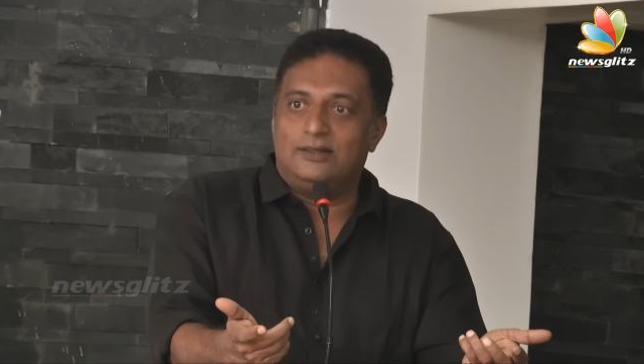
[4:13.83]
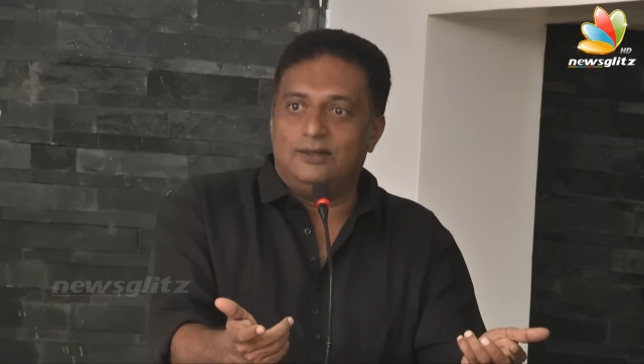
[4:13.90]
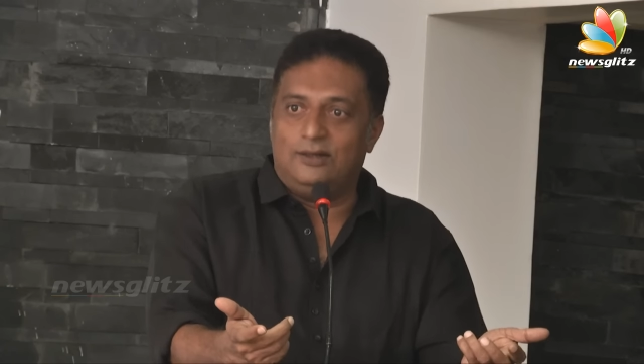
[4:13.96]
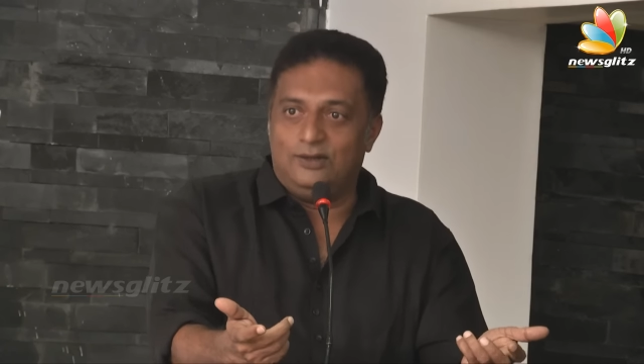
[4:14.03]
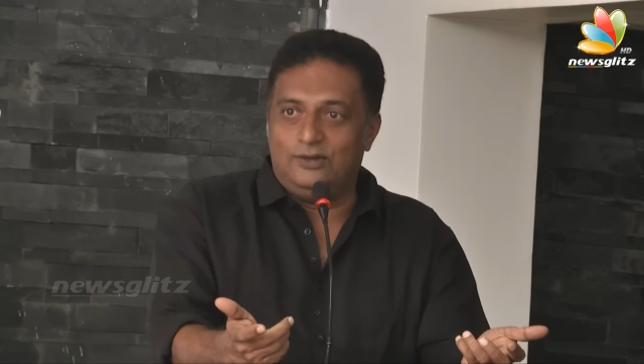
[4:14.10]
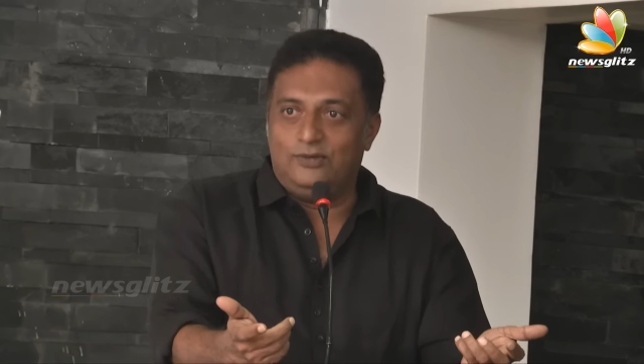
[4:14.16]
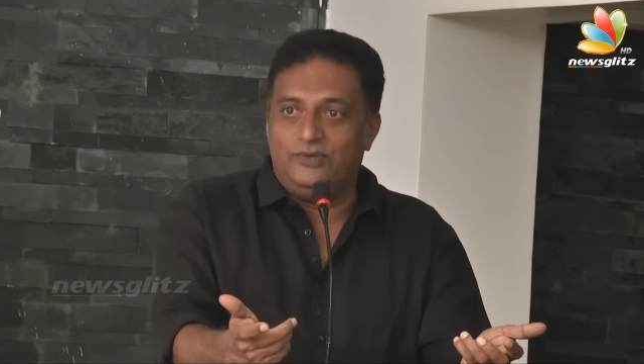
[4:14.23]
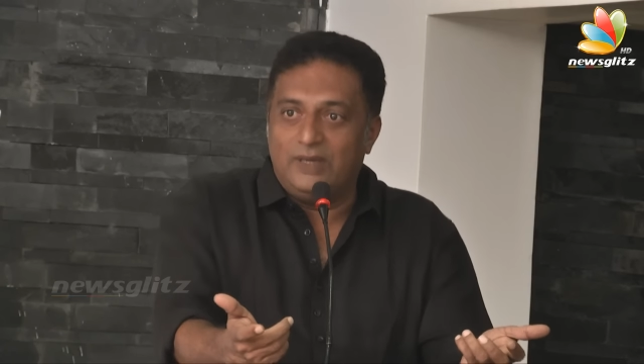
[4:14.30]
You
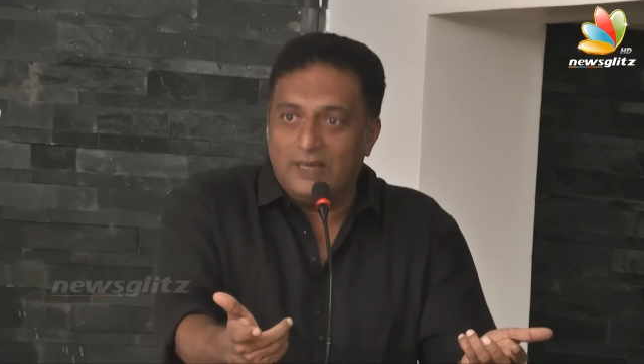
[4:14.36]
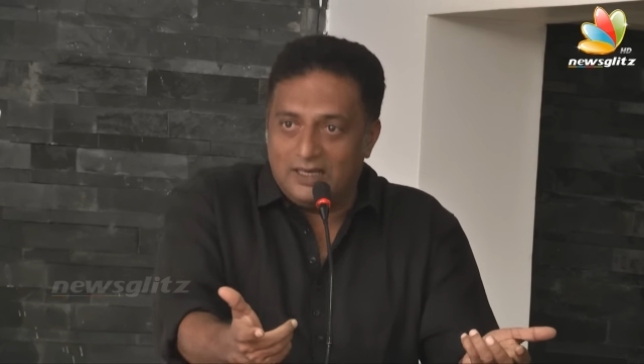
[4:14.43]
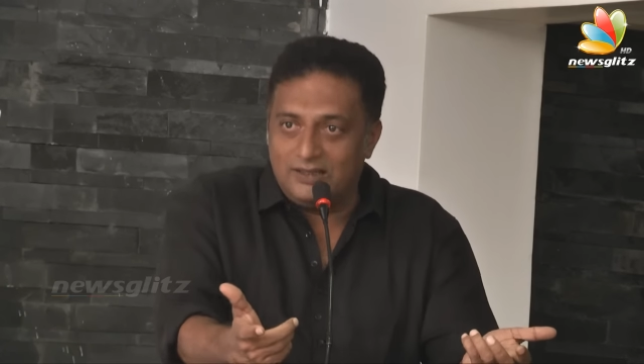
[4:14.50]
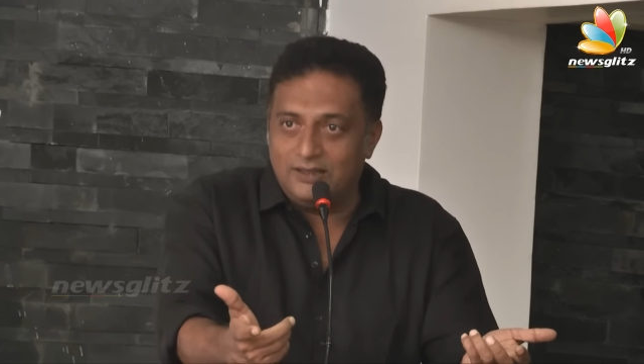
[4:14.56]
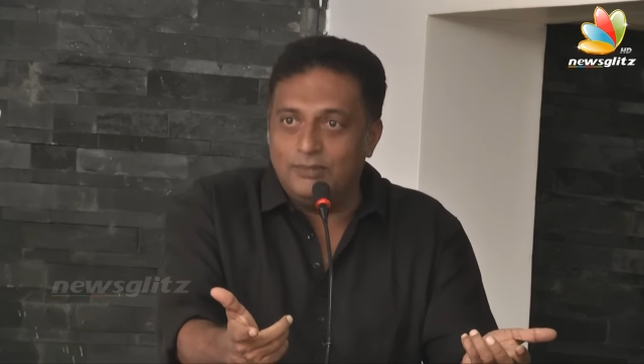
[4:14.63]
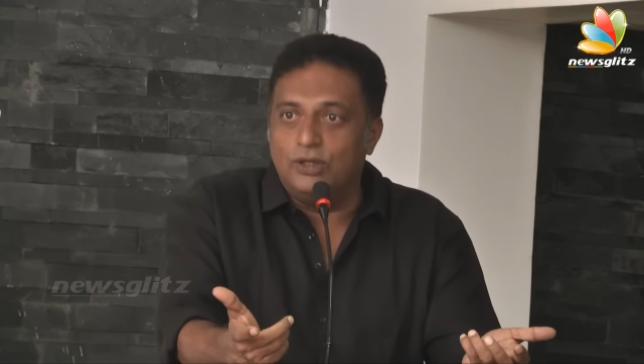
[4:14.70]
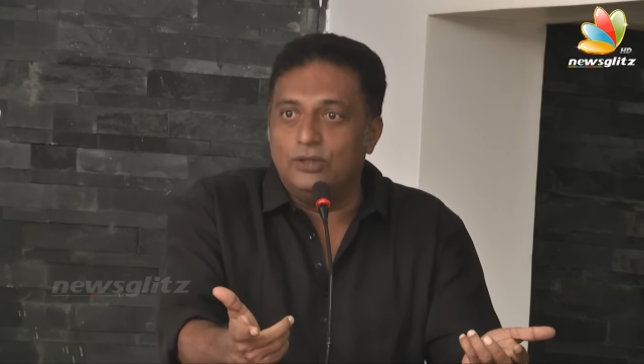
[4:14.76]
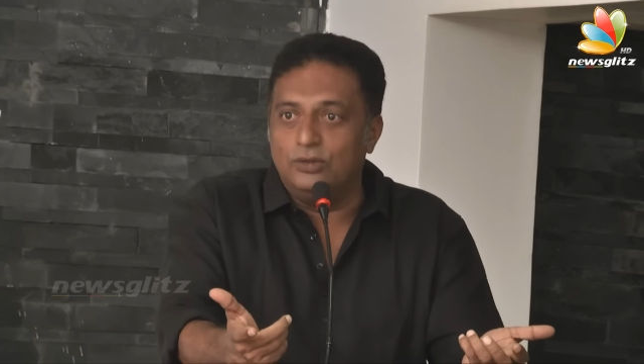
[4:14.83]
know, we are
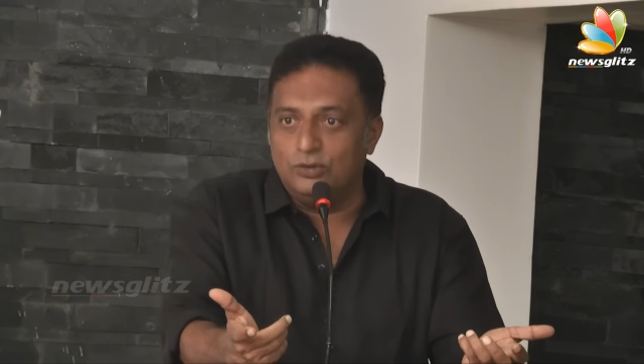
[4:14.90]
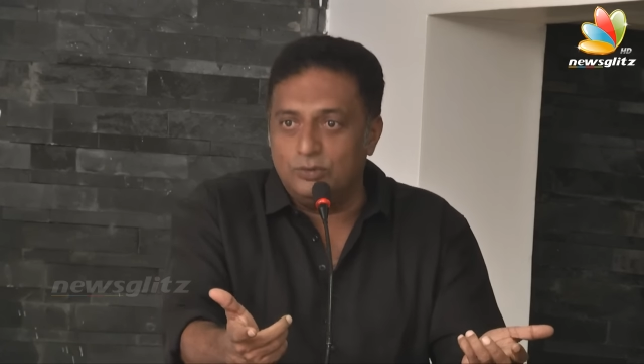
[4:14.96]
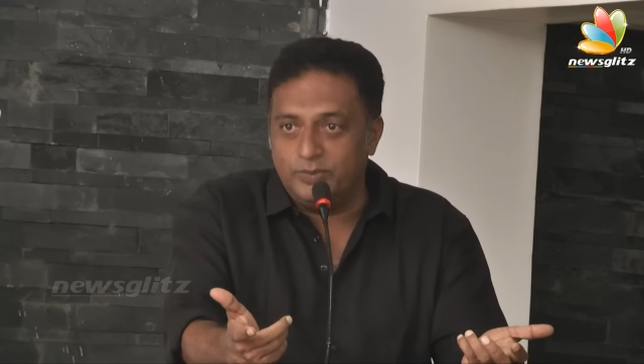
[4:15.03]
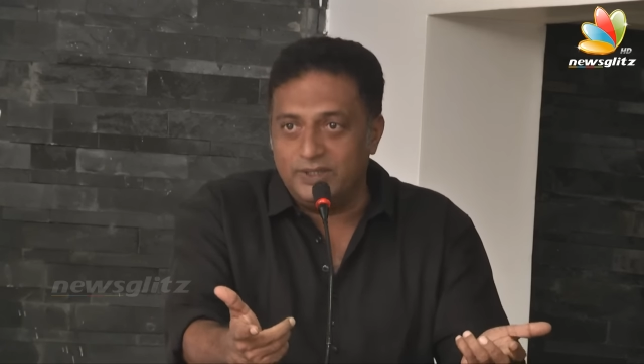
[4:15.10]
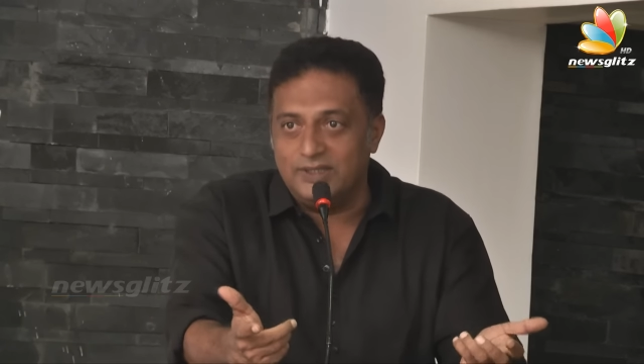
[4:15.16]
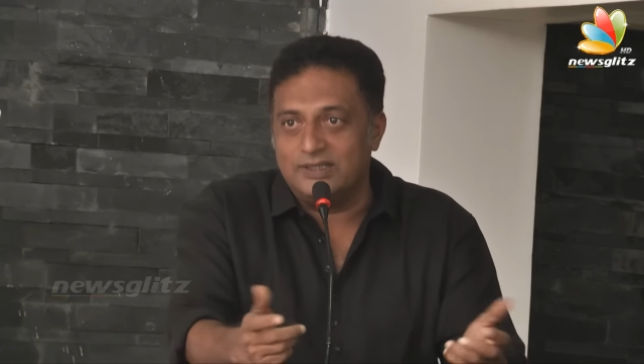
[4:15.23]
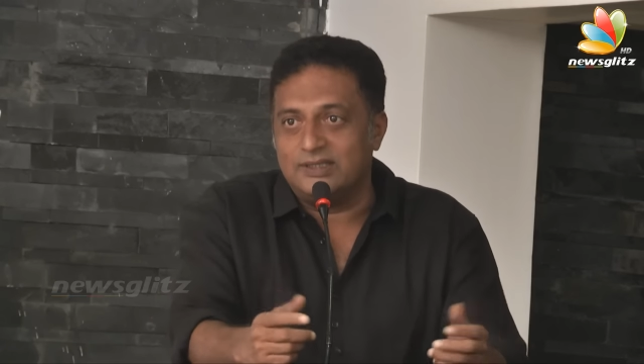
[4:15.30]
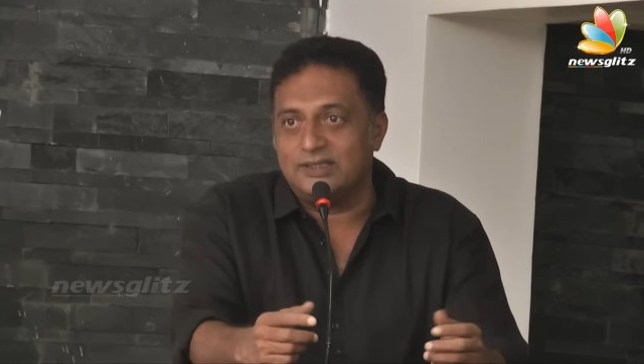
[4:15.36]
the
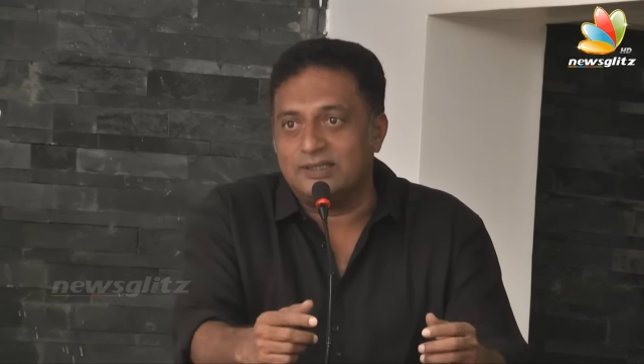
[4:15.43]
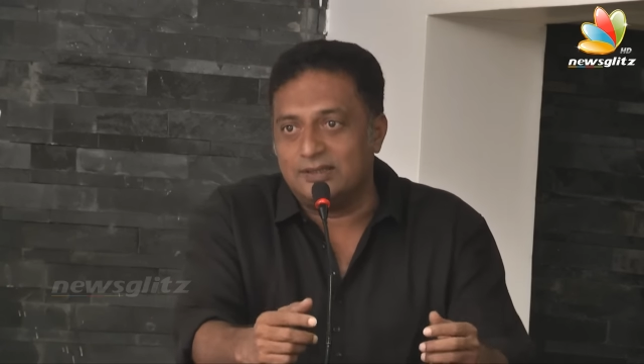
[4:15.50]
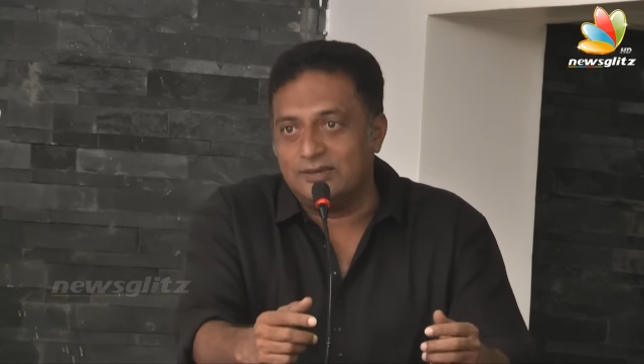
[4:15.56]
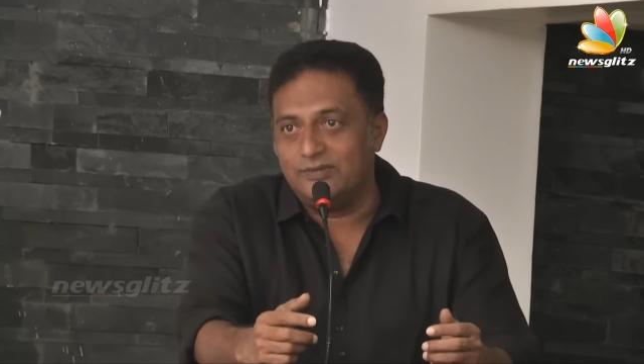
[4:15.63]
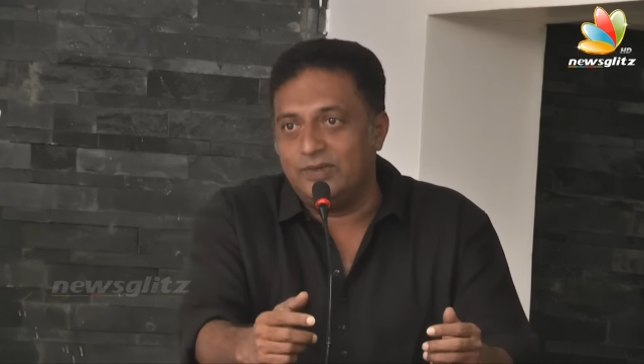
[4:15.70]
Bahurupis,